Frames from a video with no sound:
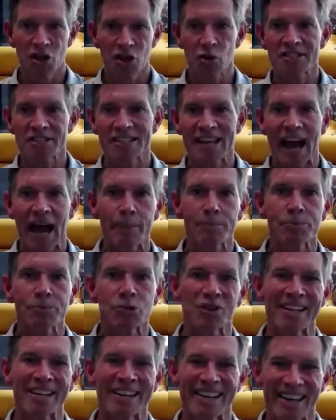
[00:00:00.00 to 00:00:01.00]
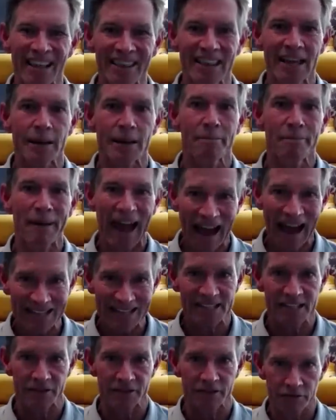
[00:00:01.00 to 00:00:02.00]
There is absolutely nothing
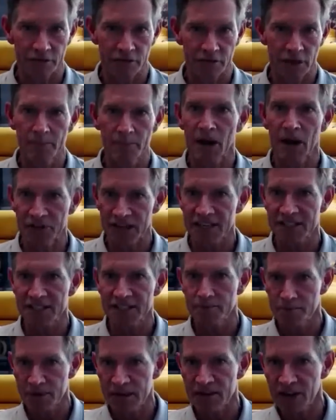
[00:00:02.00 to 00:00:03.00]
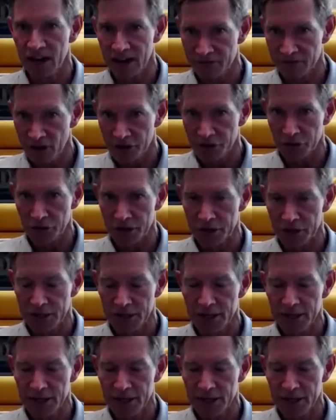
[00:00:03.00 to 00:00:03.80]
passive about the S&P 500.